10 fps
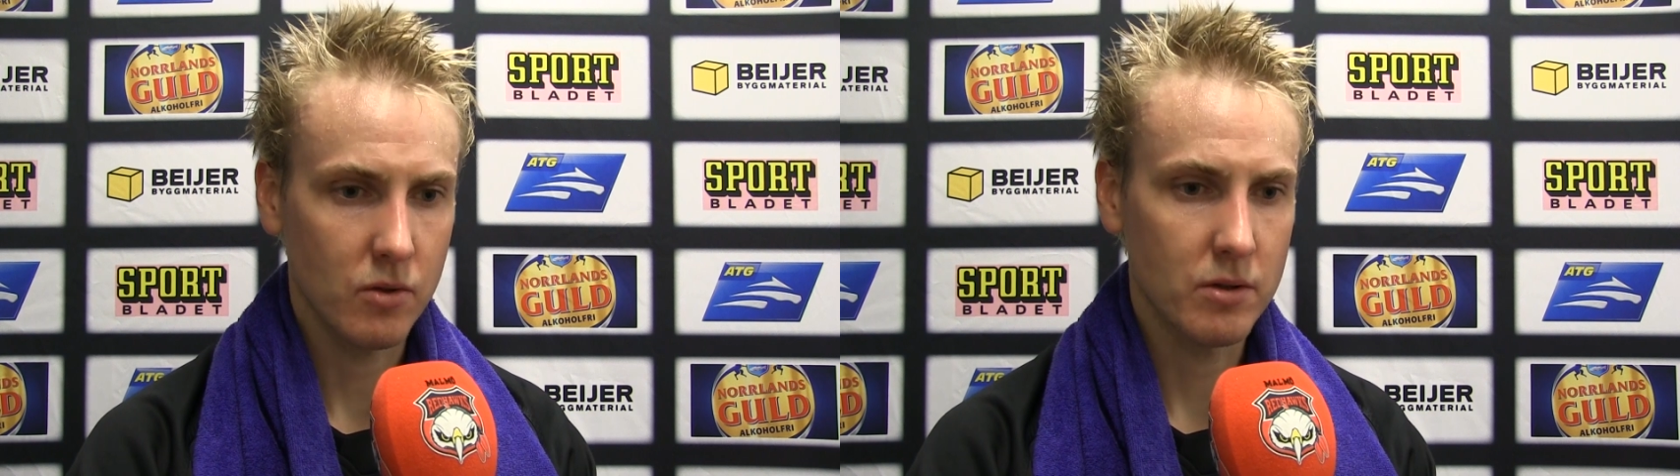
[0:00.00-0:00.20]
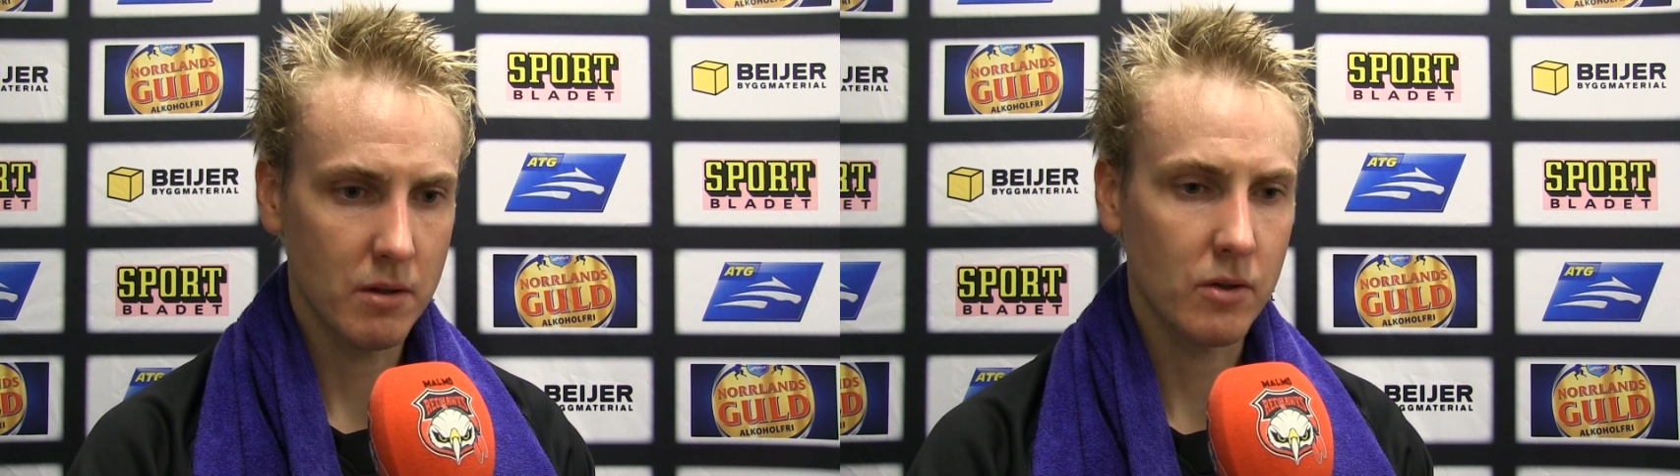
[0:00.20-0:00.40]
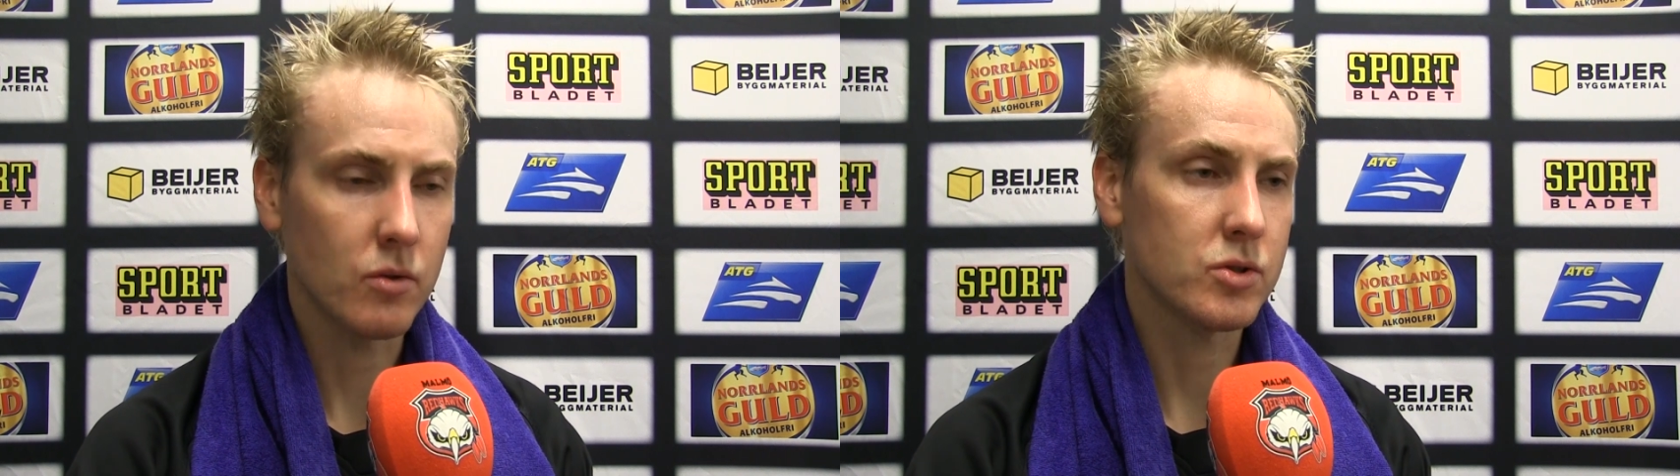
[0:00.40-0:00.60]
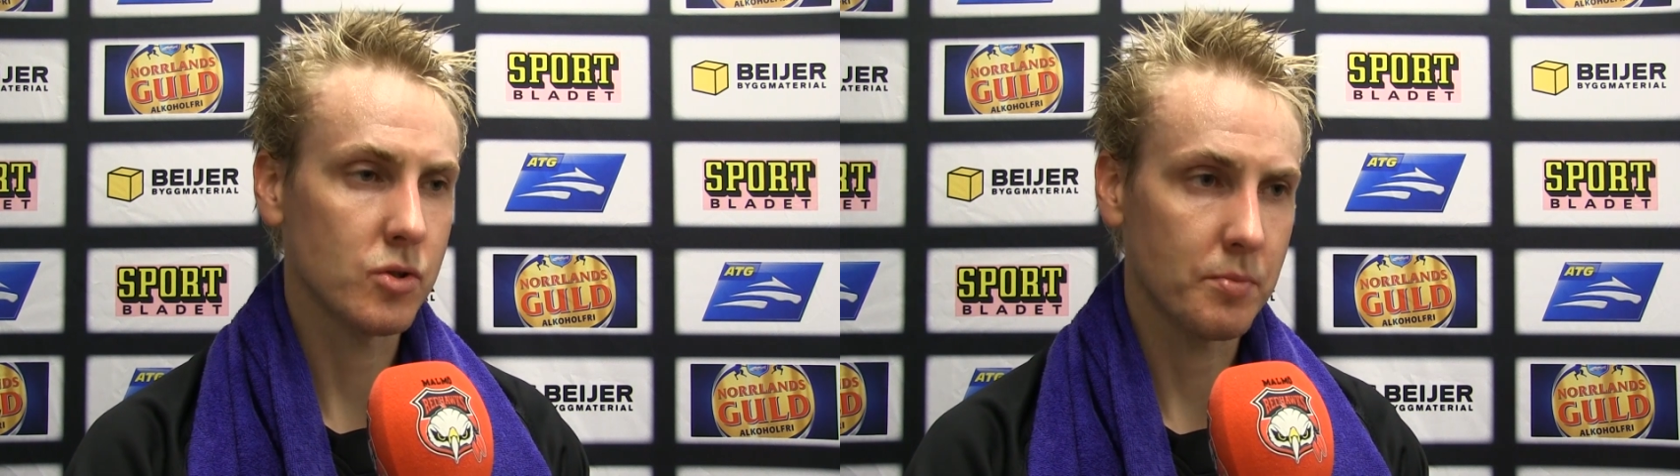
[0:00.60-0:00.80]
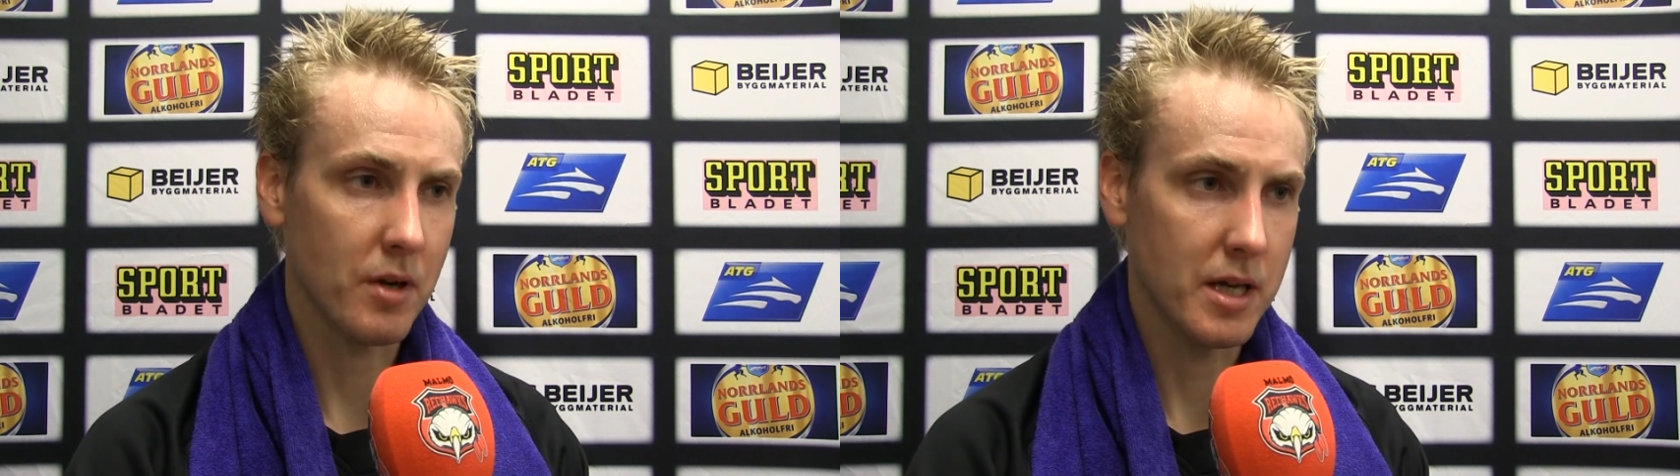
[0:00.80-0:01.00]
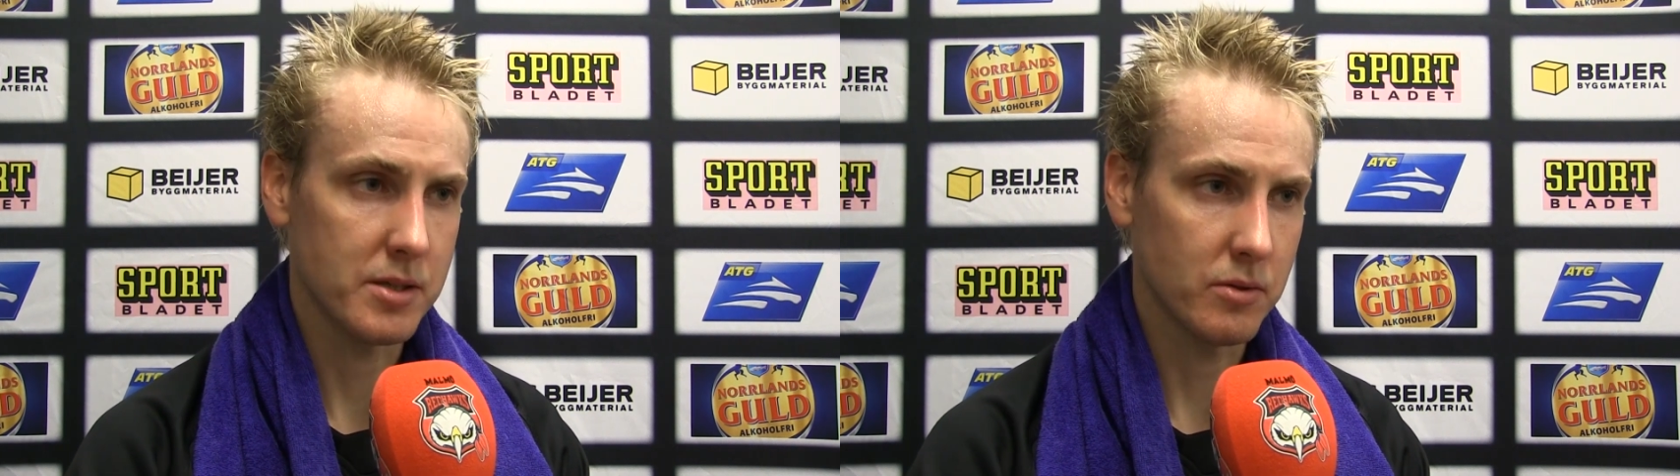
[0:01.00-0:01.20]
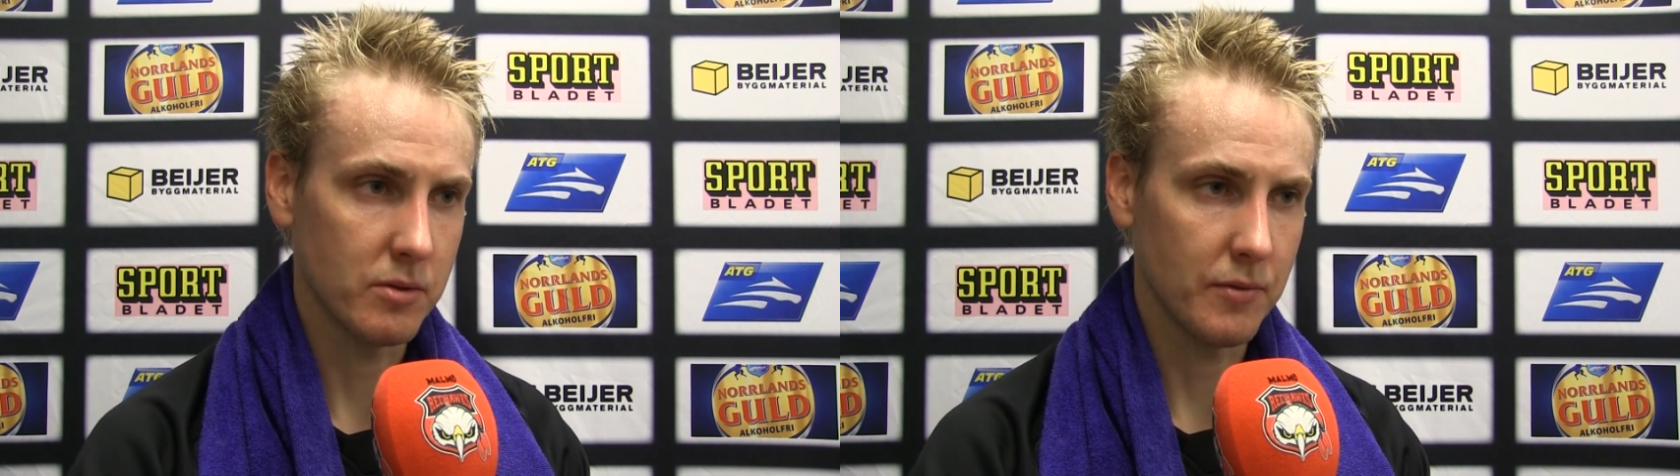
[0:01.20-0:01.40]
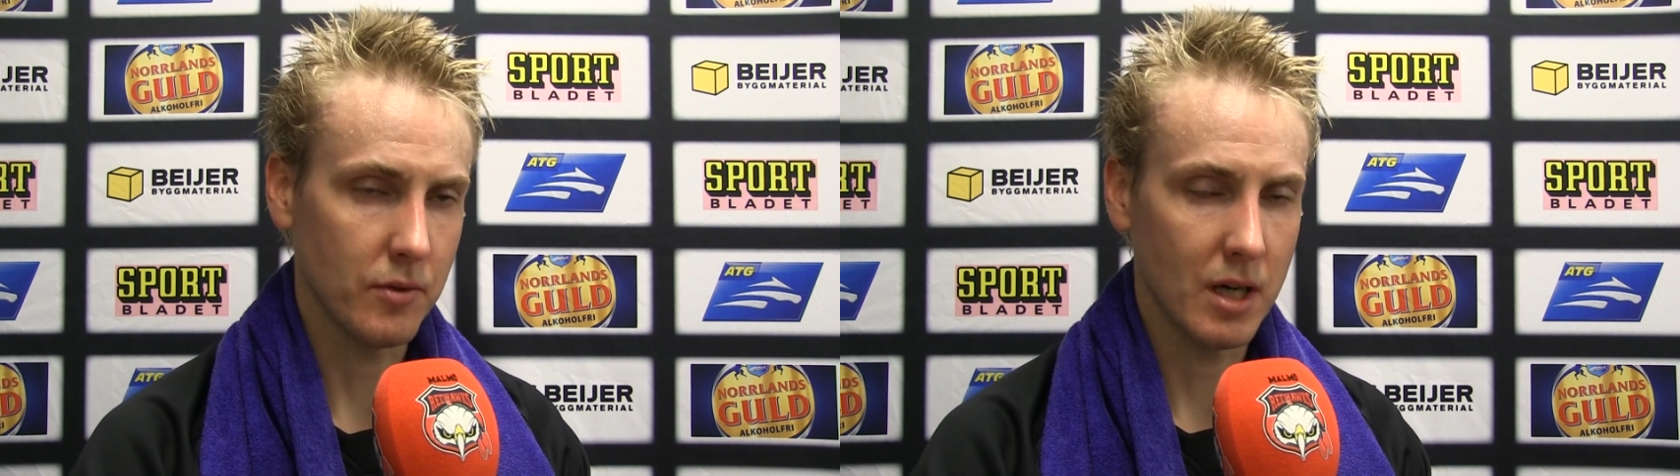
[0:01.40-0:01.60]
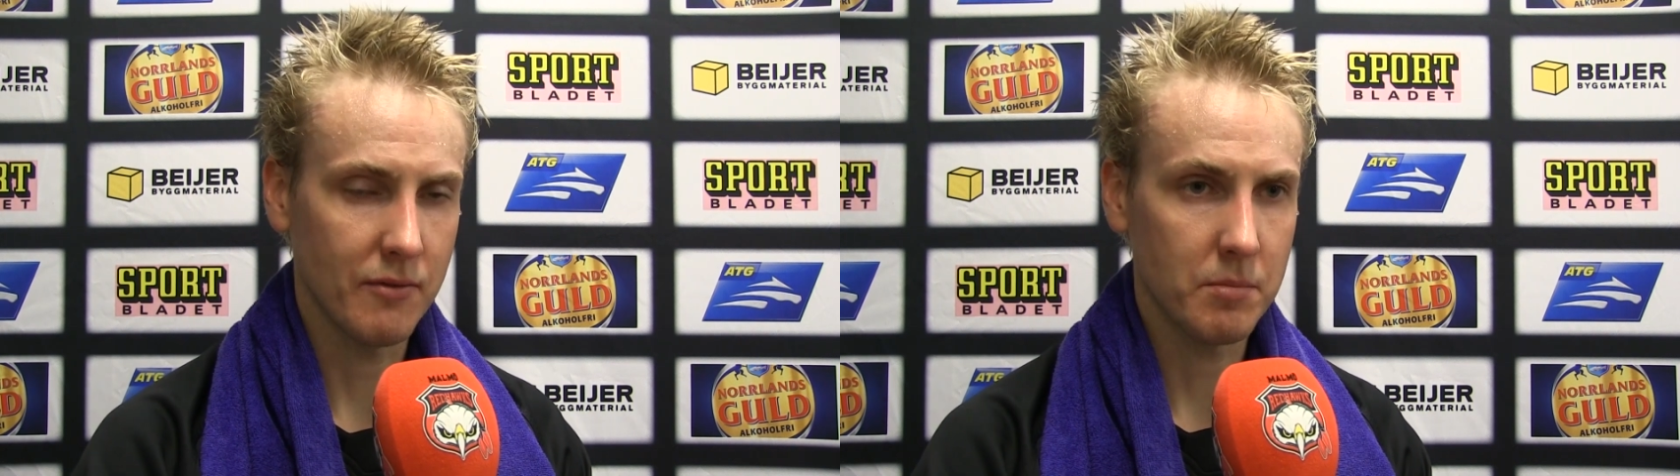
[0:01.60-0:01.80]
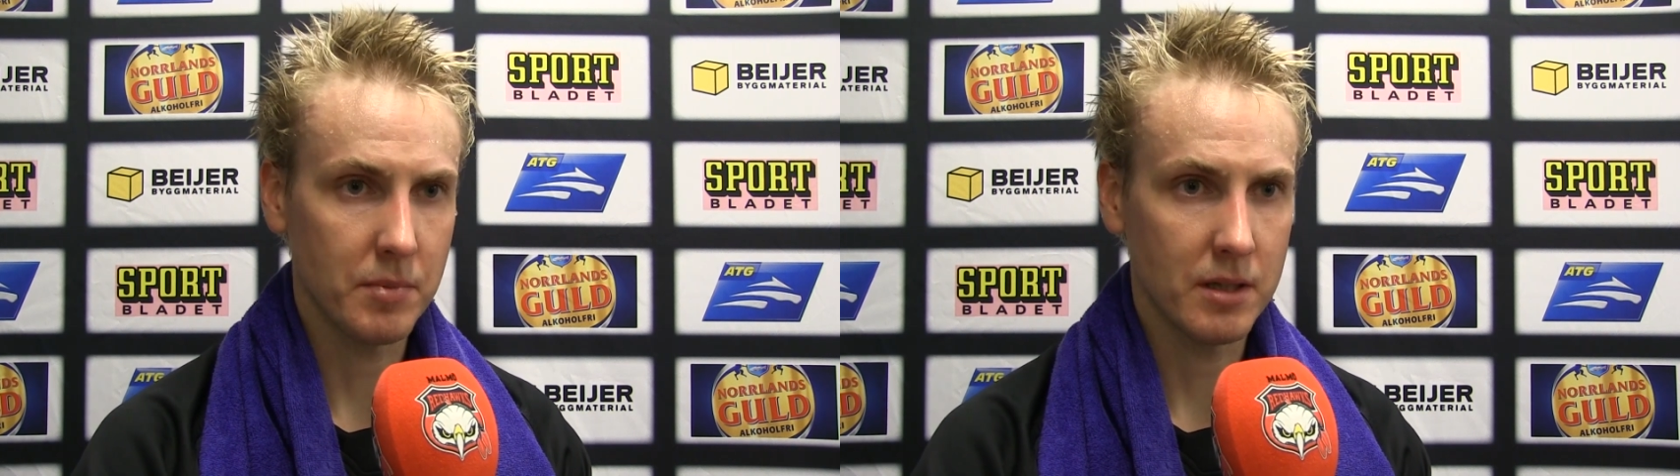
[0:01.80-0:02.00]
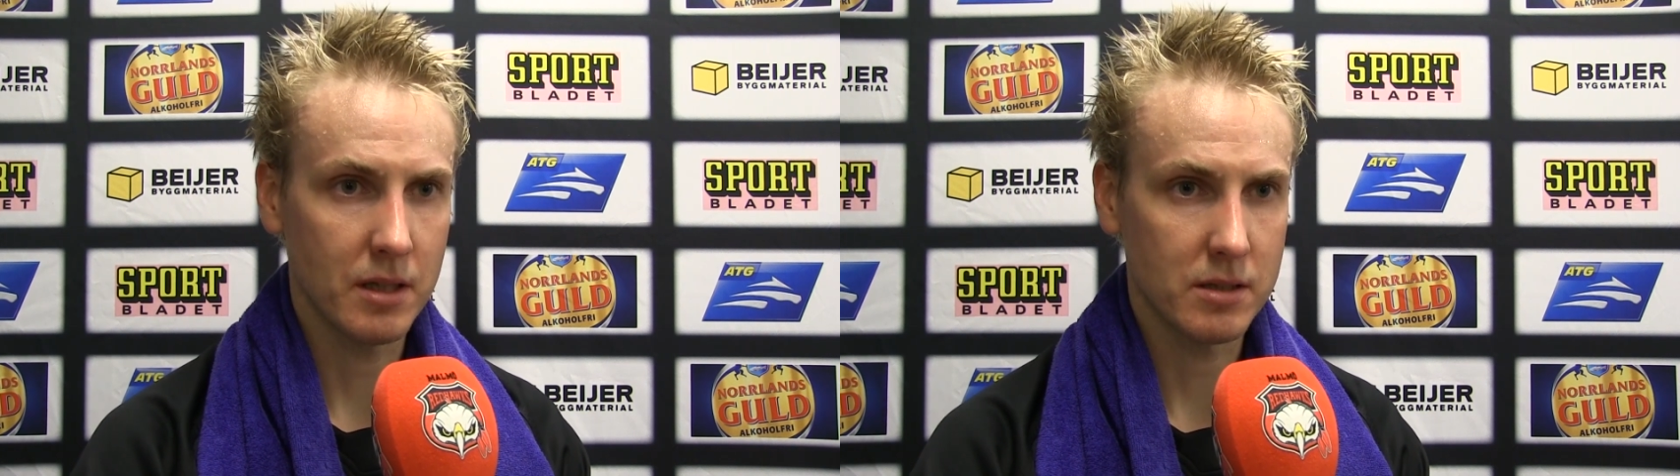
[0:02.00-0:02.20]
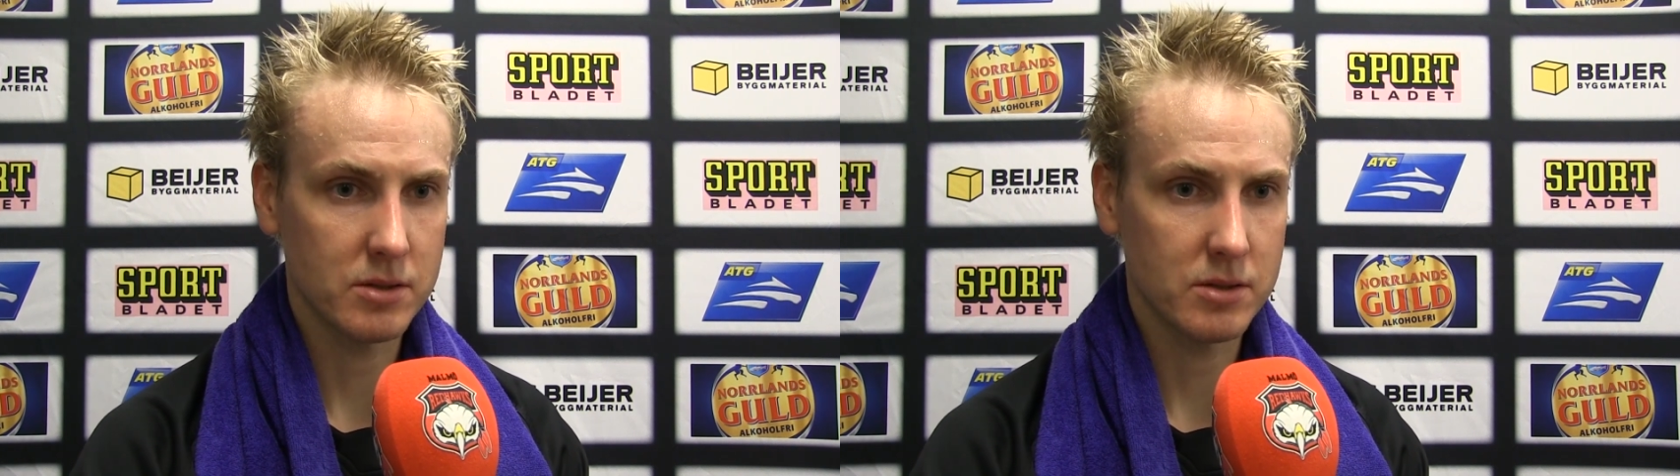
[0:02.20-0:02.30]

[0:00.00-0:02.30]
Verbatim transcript: could, it could surprise you if you haven't been here.